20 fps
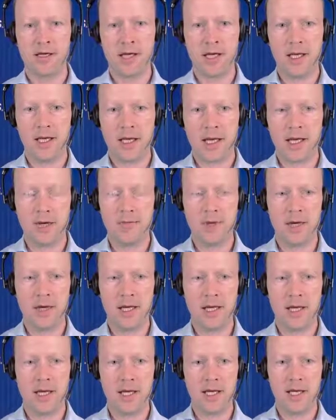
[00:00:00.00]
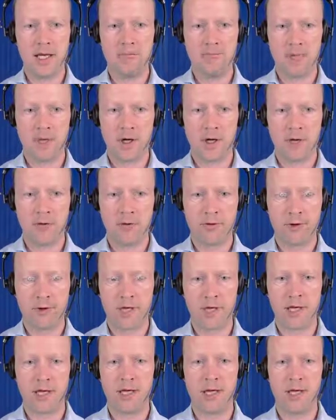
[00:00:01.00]
enabling and
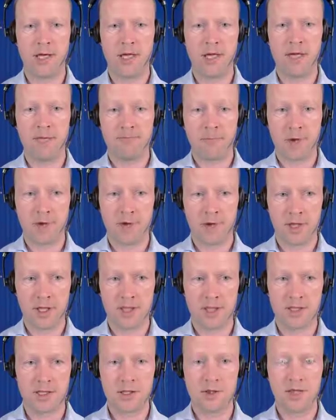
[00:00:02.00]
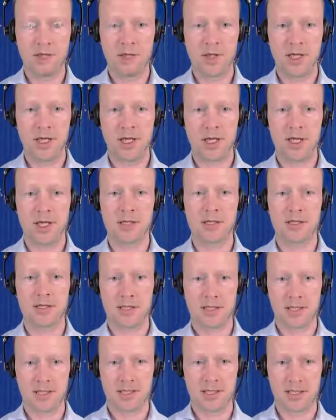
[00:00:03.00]
empowering employees to be
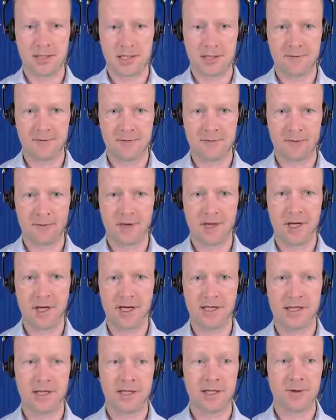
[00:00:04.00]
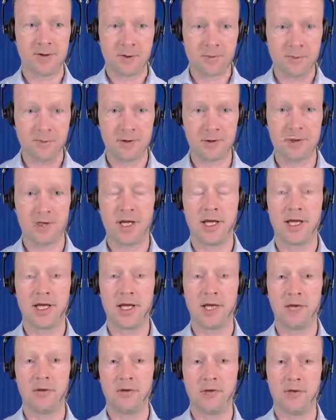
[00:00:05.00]
successful, and that obviously
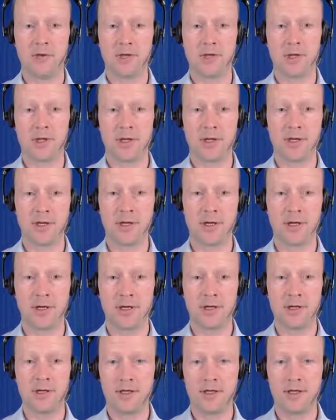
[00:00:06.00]
includes the